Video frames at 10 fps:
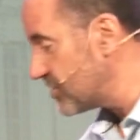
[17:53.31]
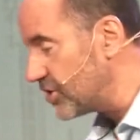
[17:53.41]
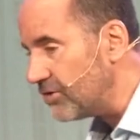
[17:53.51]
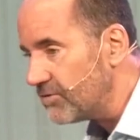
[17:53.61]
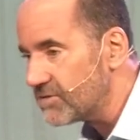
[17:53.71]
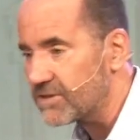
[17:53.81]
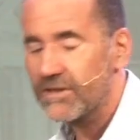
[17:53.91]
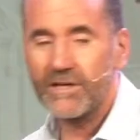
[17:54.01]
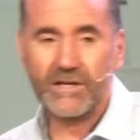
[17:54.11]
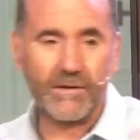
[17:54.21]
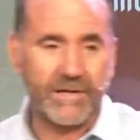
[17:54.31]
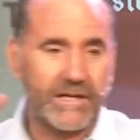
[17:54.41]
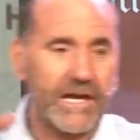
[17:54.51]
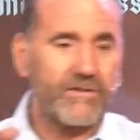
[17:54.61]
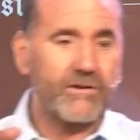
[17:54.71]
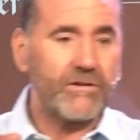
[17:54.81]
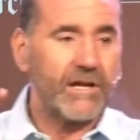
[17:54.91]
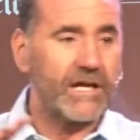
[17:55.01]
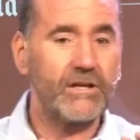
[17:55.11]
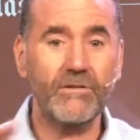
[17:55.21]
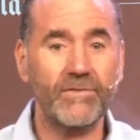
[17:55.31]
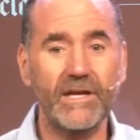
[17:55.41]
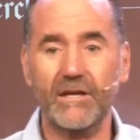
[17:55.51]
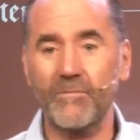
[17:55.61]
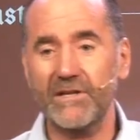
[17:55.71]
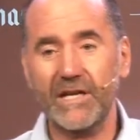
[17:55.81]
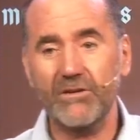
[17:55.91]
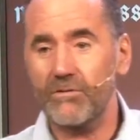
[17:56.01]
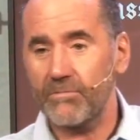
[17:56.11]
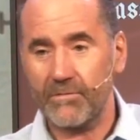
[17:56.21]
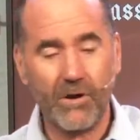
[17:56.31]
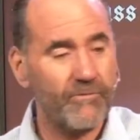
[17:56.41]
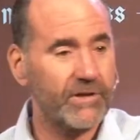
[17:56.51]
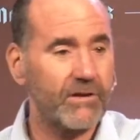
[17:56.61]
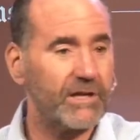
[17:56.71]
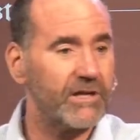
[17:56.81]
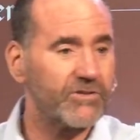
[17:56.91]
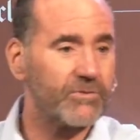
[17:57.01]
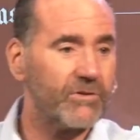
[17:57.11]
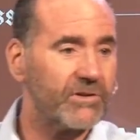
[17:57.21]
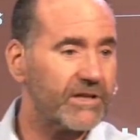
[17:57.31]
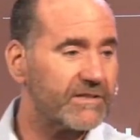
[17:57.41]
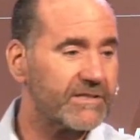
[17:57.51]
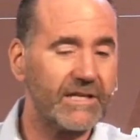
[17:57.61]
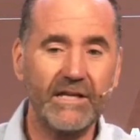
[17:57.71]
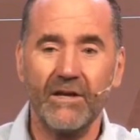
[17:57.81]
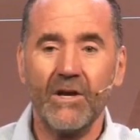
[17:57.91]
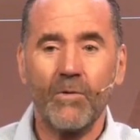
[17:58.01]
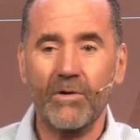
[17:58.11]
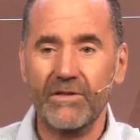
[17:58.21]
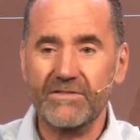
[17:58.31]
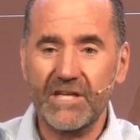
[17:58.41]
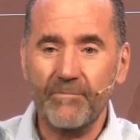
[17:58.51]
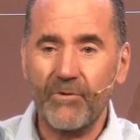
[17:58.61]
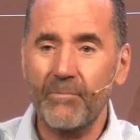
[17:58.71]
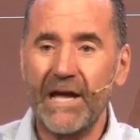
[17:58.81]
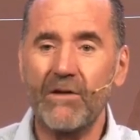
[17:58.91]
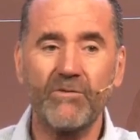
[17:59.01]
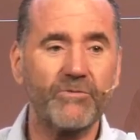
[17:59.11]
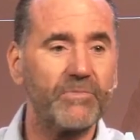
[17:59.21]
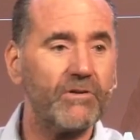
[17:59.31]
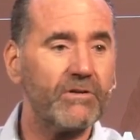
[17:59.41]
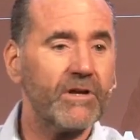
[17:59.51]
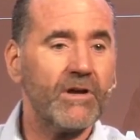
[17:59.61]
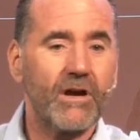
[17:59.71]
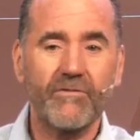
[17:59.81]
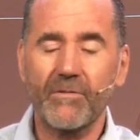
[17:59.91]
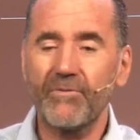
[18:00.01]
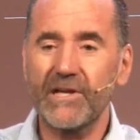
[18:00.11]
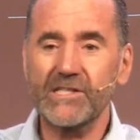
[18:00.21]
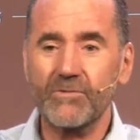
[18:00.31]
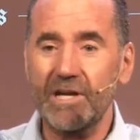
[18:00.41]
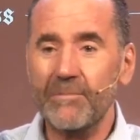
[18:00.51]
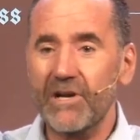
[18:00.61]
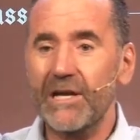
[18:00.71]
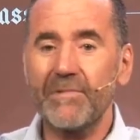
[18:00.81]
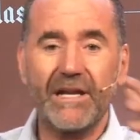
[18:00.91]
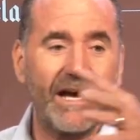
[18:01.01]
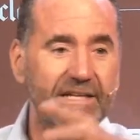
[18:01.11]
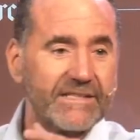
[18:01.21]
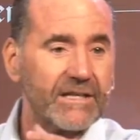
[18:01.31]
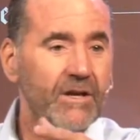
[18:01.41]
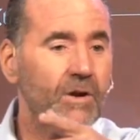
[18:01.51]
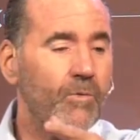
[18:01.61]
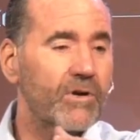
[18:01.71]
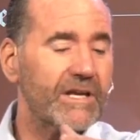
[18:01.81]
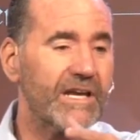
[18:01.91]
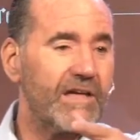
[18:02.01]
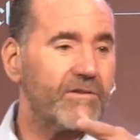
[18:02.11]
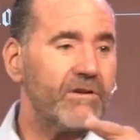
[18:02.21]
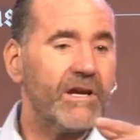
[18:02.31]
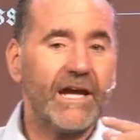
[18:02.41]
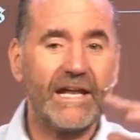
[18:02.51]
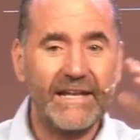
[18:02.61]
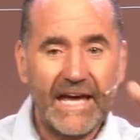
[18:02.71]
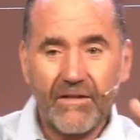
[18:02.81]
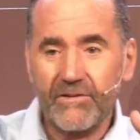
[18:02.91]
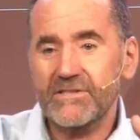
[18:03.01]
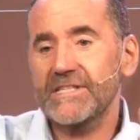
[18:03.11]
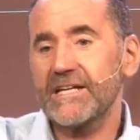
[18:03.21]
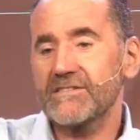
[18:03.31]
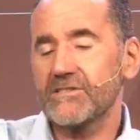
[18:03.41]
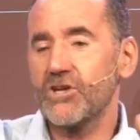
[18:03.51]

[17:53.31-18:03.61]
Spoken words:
and Jews coming together, and you think one day you'll hopefully go to Israel and you can see where the Temple Mount was built over the place where Abraham and Isaac were together, and now there stands the